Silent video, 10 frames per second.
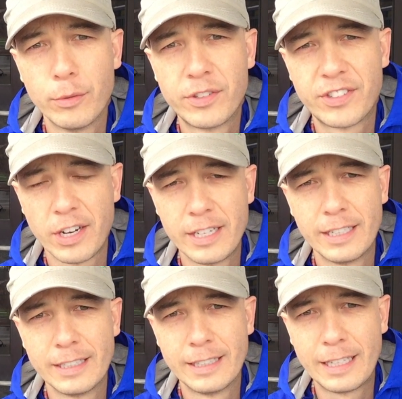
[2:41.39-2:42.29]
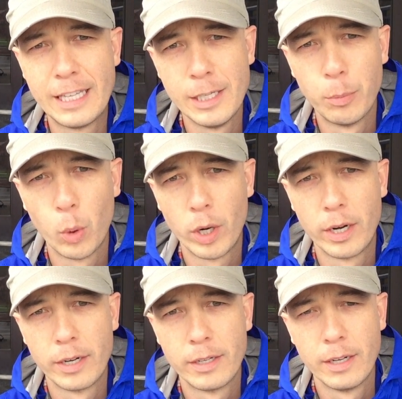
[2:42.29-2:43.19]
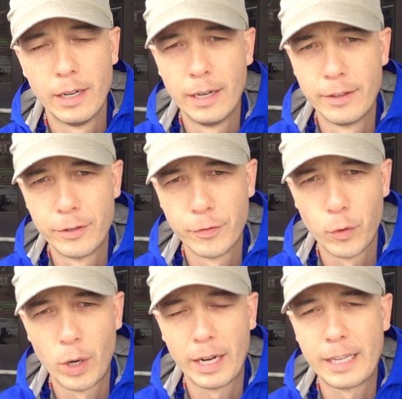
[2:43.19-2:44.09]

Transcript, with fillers: studying the keyboard, the Dvorak